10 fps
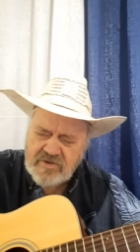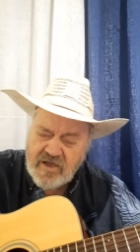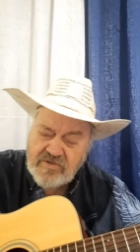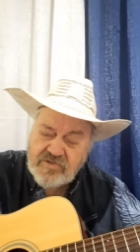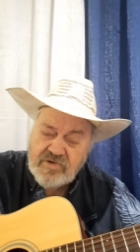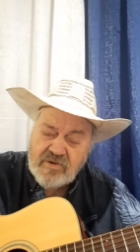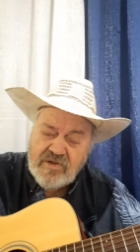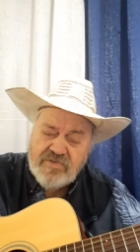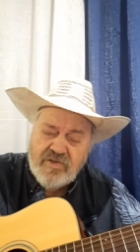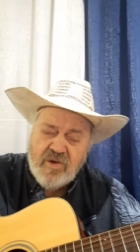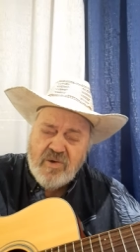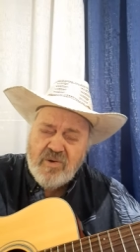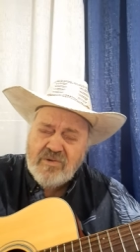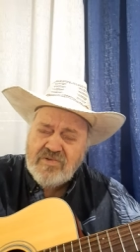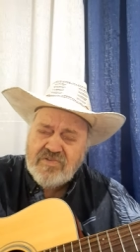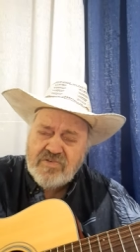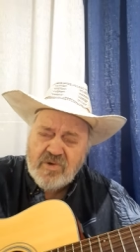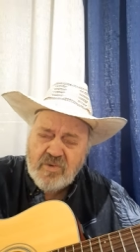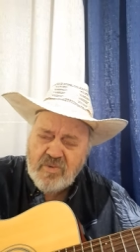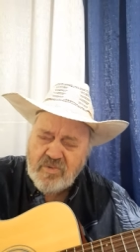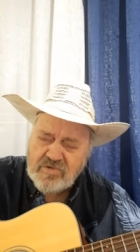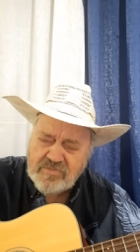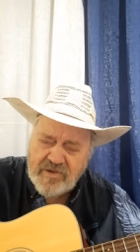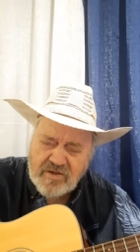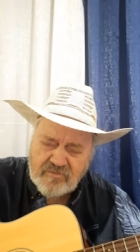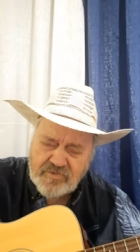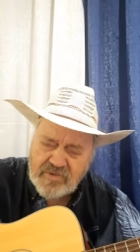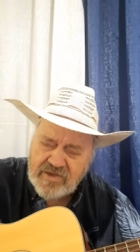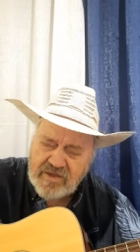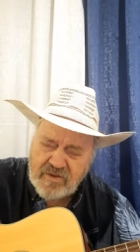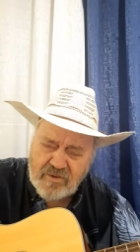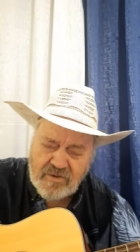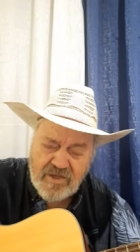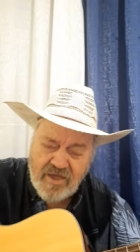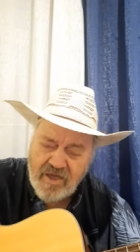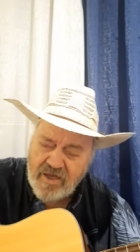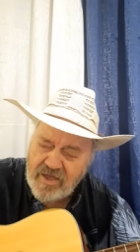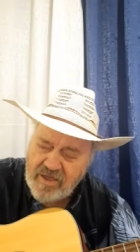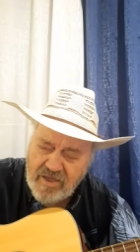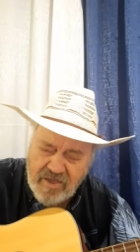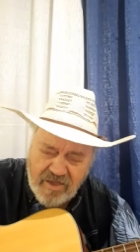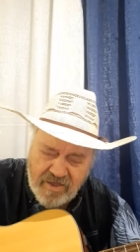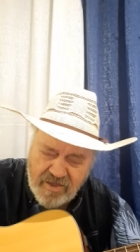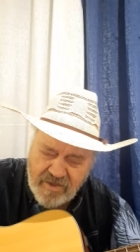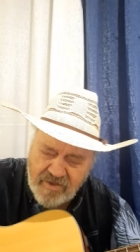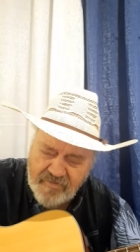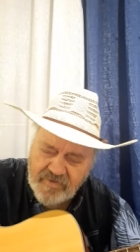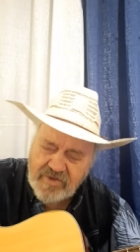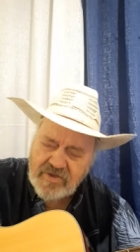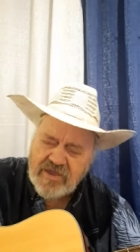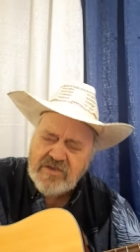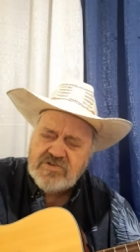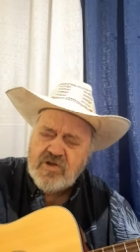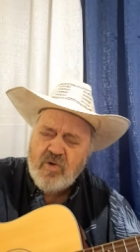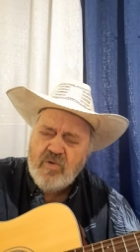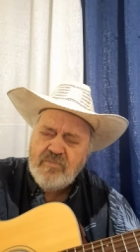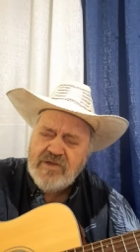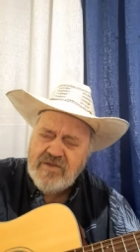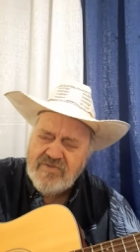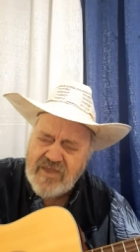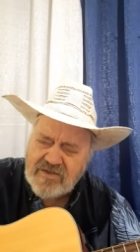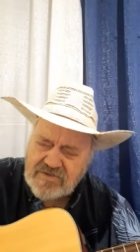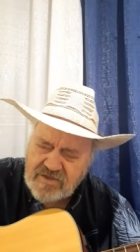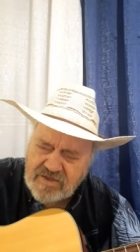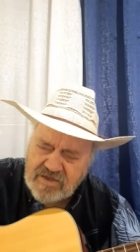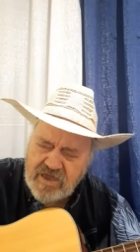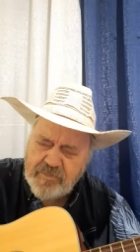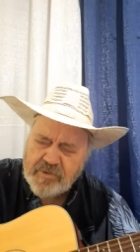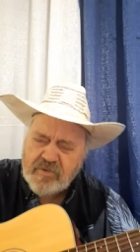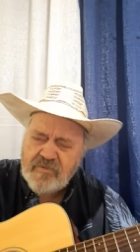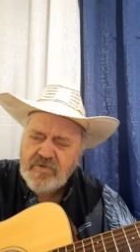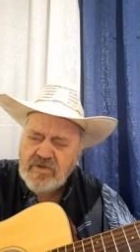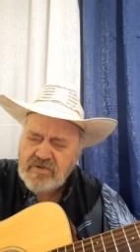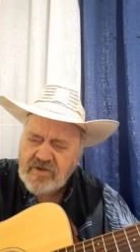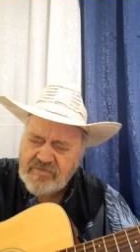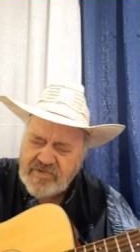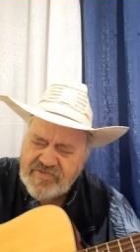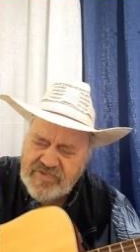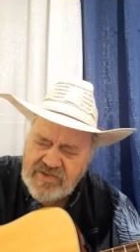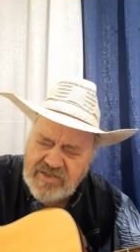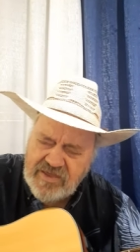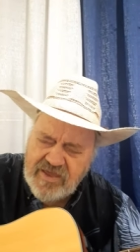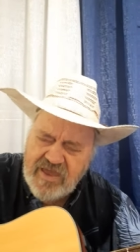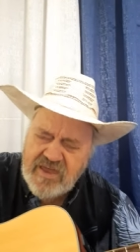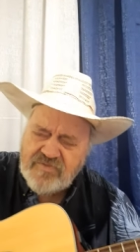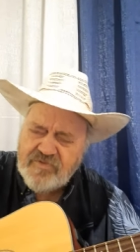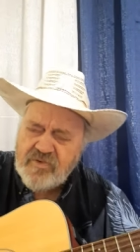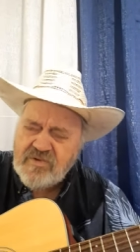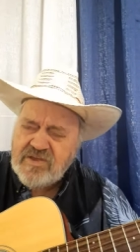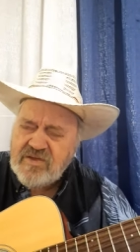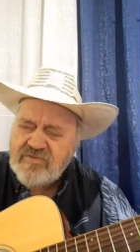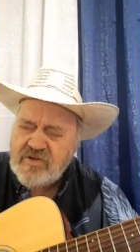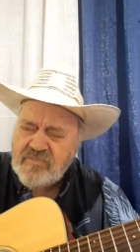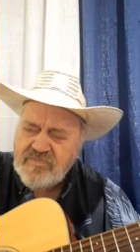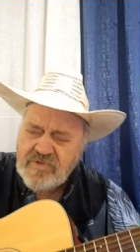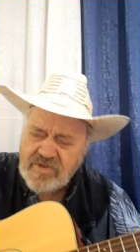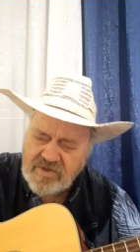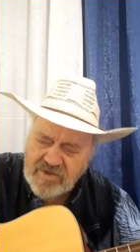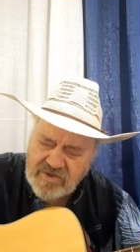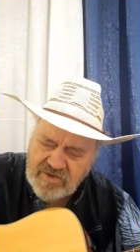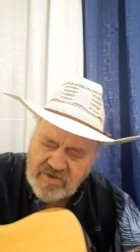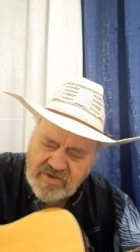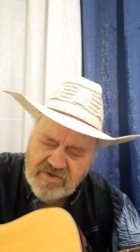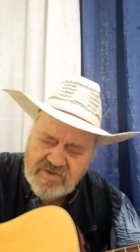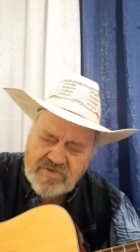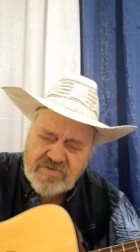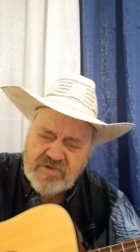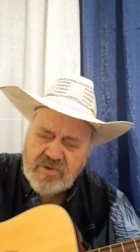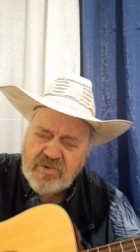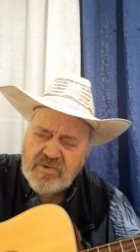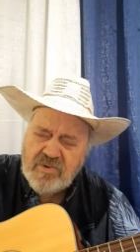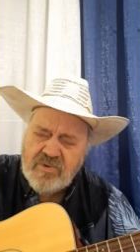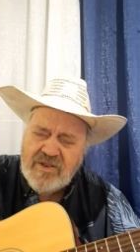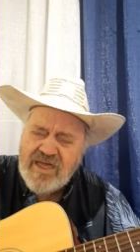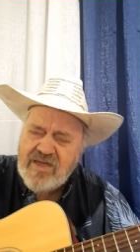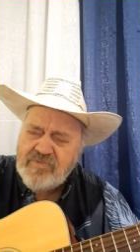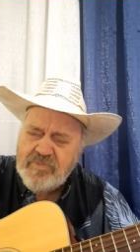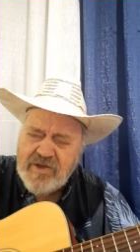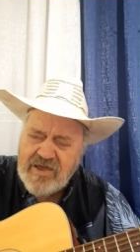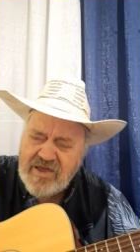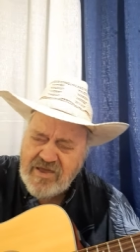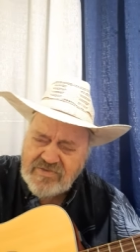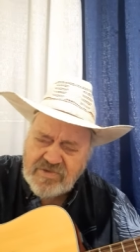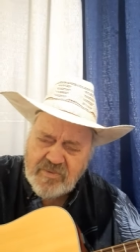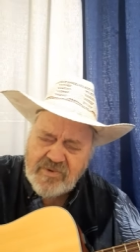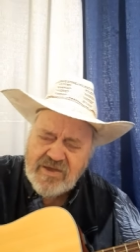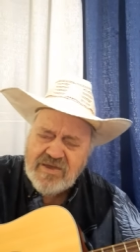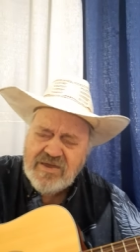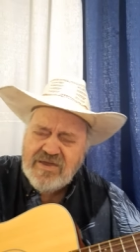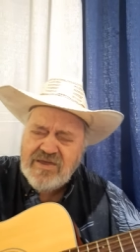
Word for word: I surely thought his soul was bound for hell. Uh-uh. He told me that the keeper of the city had forgive him. His whole life passed away.